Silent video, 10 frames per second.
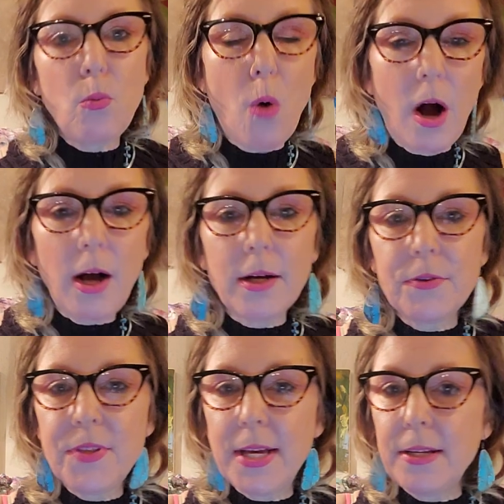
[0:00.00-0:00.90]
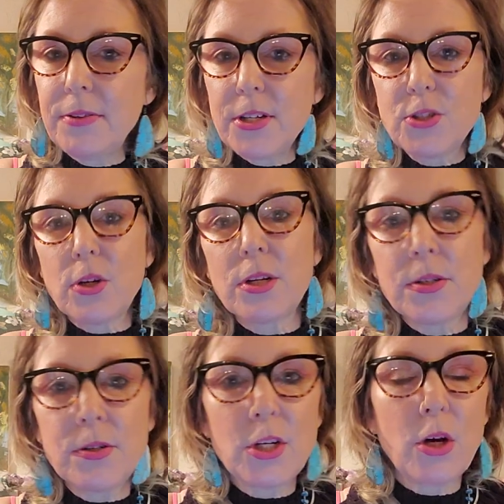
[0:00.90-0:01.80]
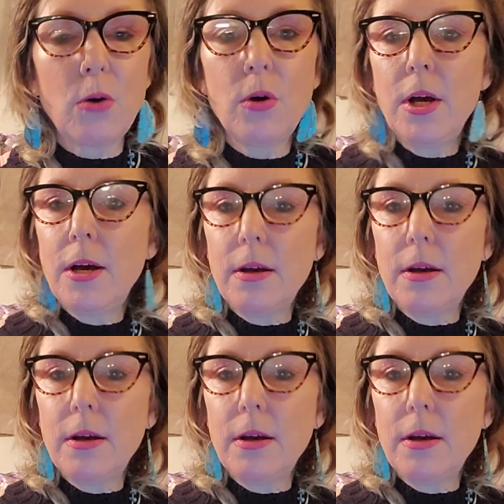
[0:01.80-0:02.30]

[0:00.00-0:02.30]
walk that the certain, you know,